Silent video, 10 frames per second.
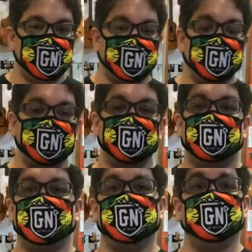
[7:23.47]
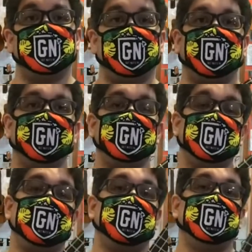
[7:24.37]
strings. This is a high
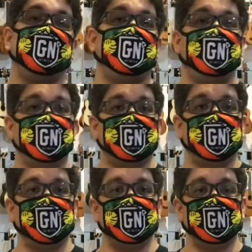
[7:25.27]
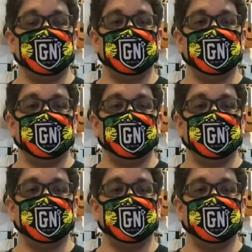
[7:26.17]
G Aquila set.